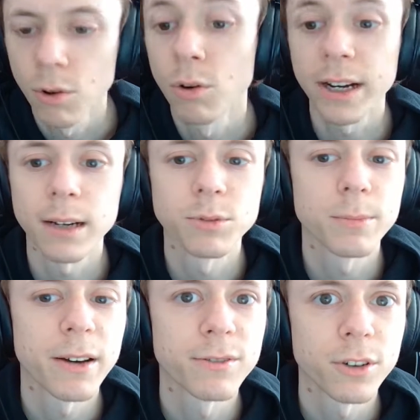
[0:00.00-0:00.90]
Welcome to
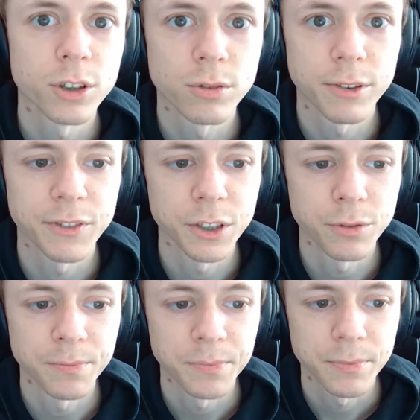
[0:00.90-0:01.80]
my first review.
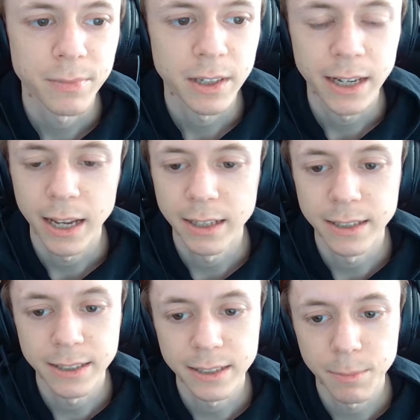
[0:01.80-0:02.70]

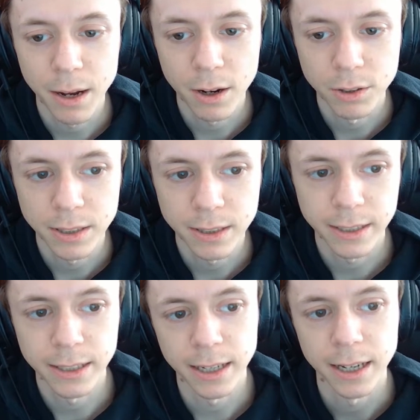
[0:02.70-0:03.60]
It's about
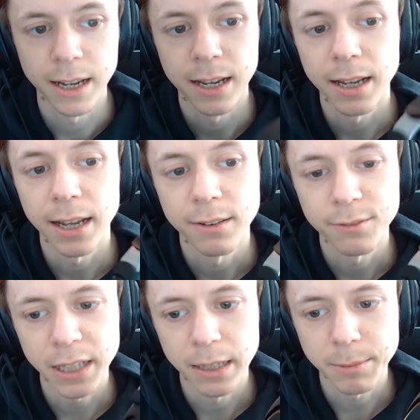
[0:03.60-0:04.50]
the
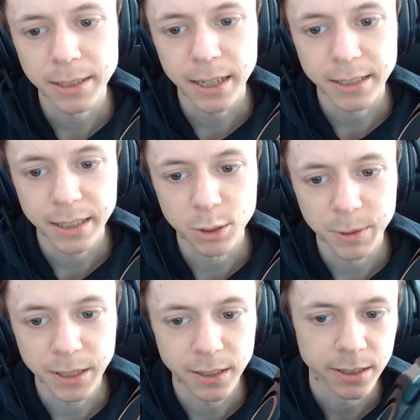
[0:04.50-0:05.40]
Philips
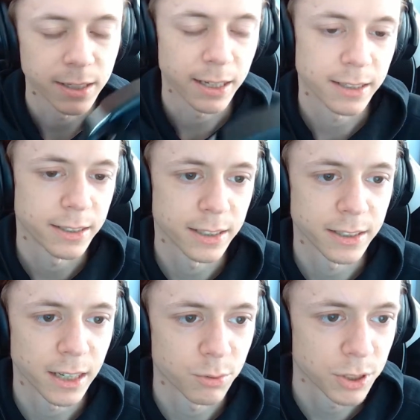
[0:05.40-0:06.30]
SHP
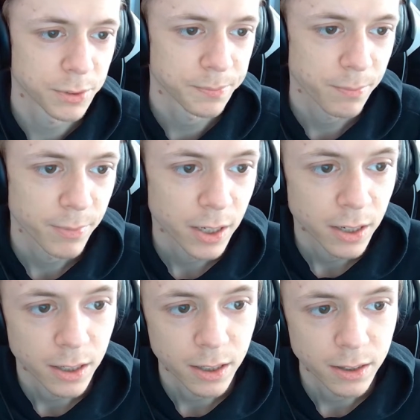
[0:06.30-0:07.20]
19600,
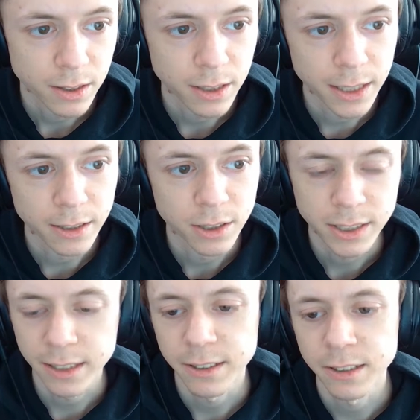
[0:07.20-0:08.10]
the
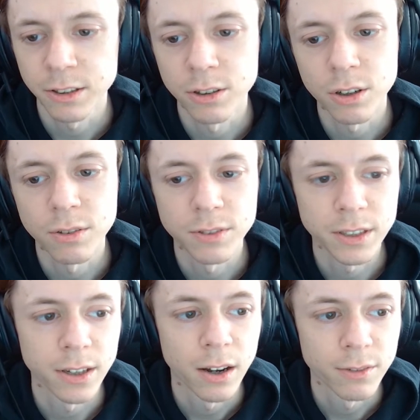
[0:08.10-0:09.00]
successor of
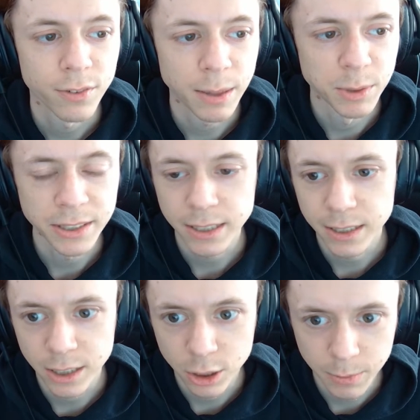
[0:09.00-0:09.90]
the famous
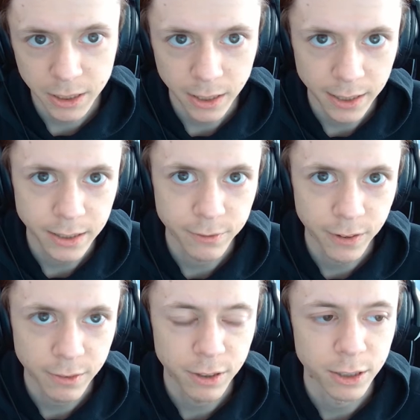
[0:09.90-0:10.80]
SHP
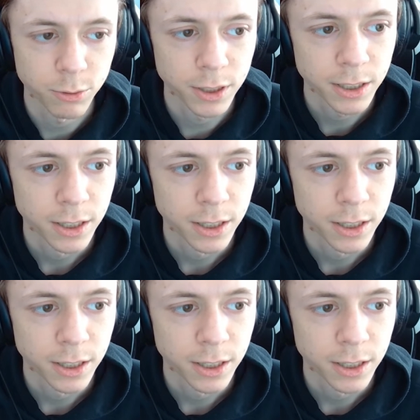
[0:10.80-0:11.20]
19500,